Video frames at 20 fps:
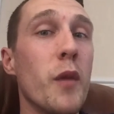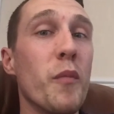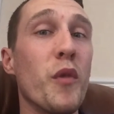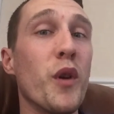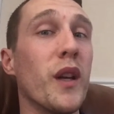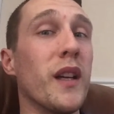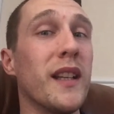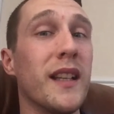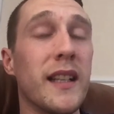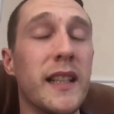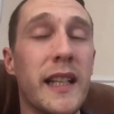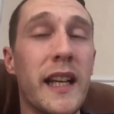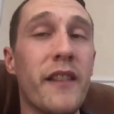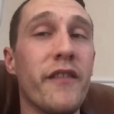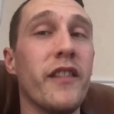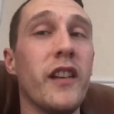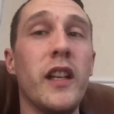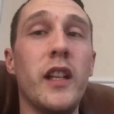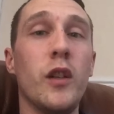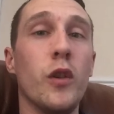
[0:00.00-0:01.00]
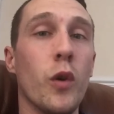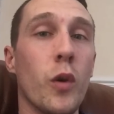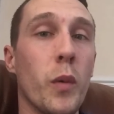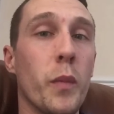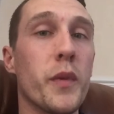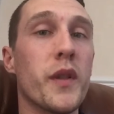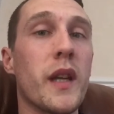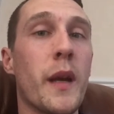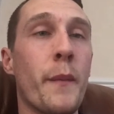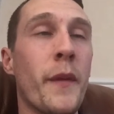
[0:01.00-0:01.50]
but in an FA
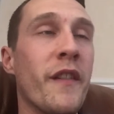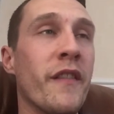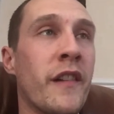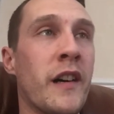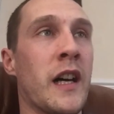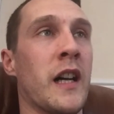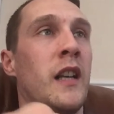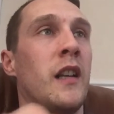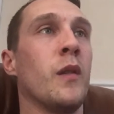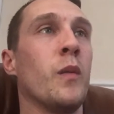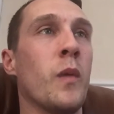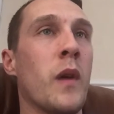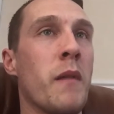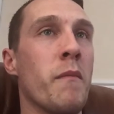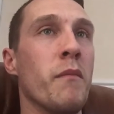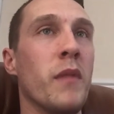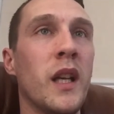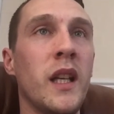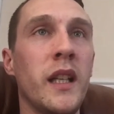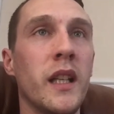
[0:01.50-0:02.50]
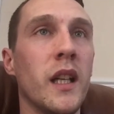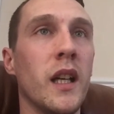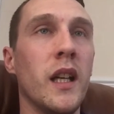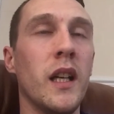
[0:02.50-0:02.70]
Cup semi-final at Wembley,